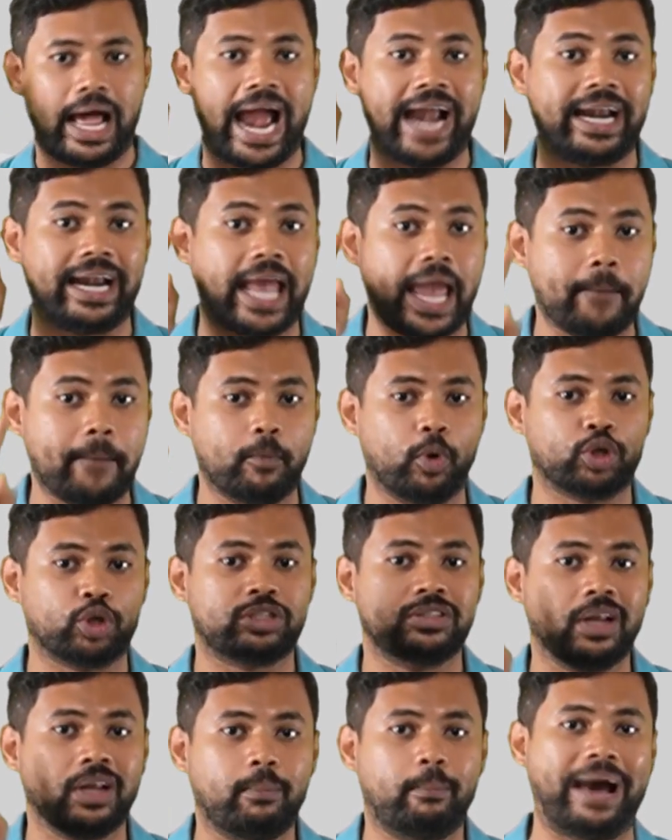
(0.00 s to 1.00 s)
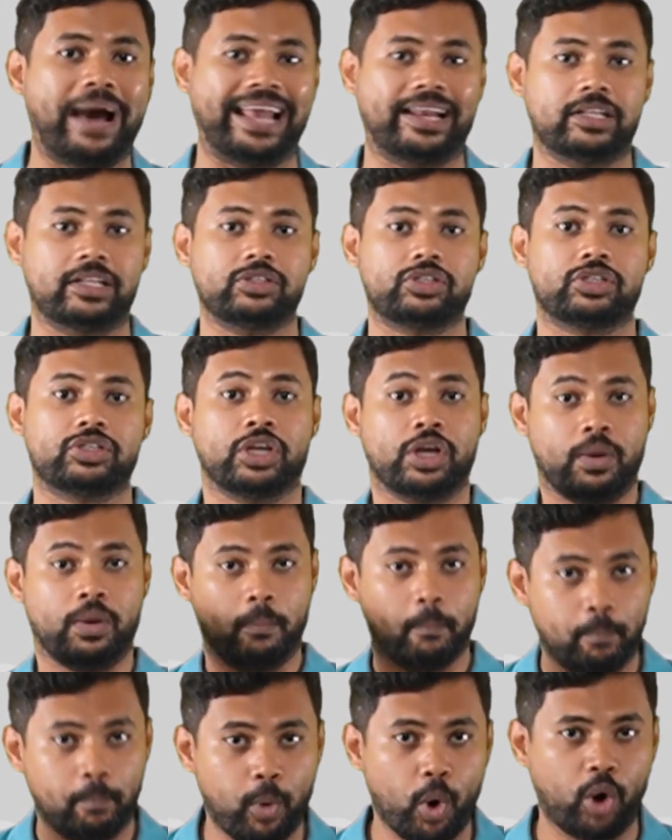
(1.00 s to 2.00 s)
and emotional balance
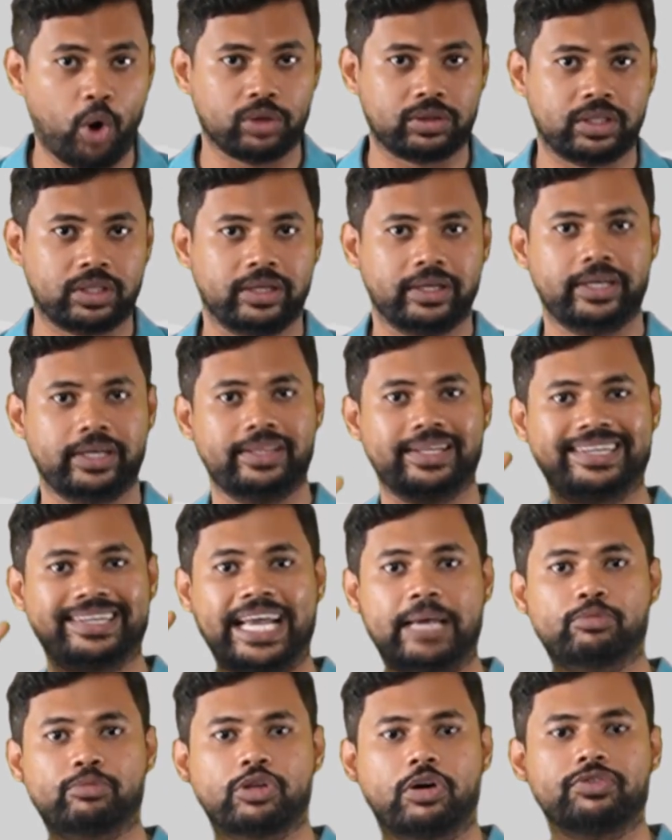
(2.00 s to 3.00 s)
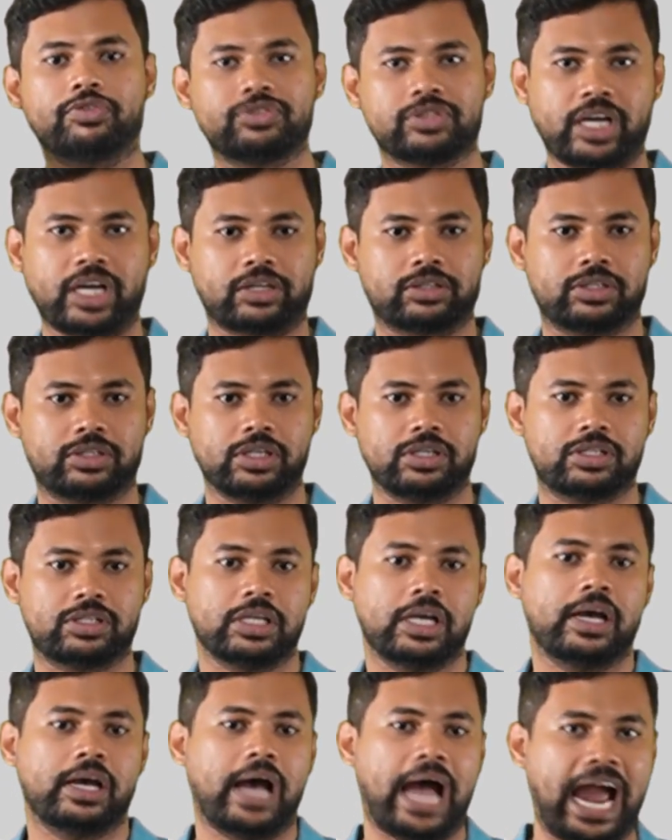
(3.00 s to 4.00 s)
both in the times of
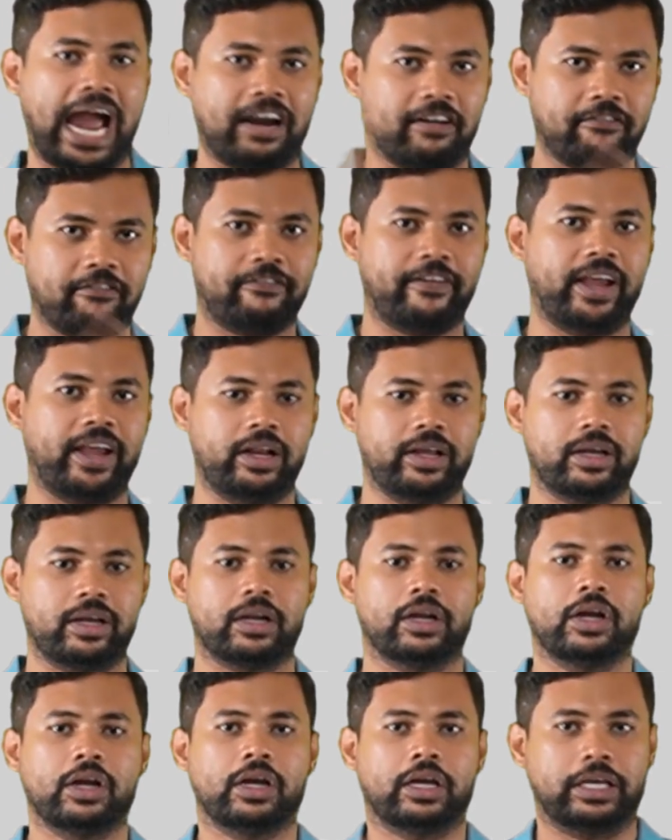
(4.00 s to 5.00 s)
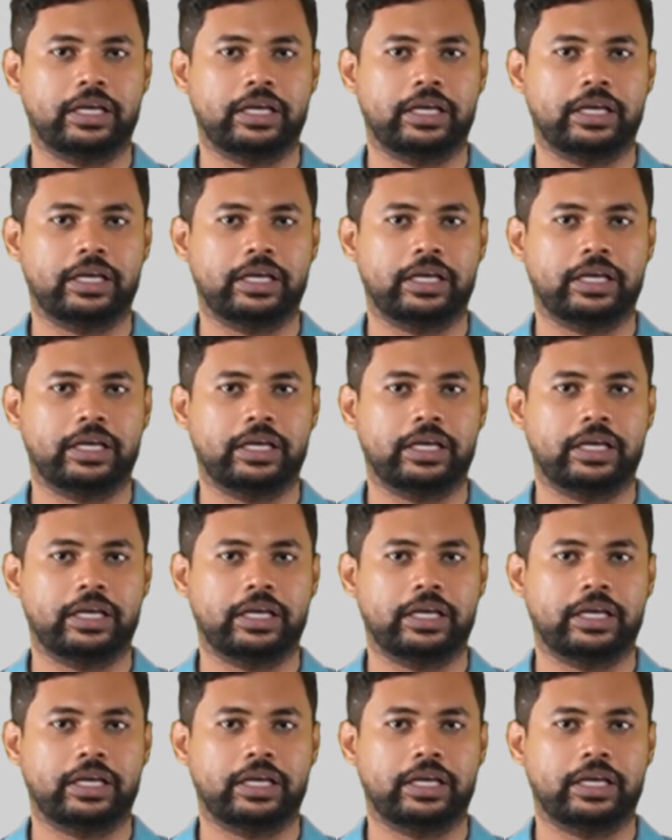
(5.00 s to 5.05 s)
success and failure,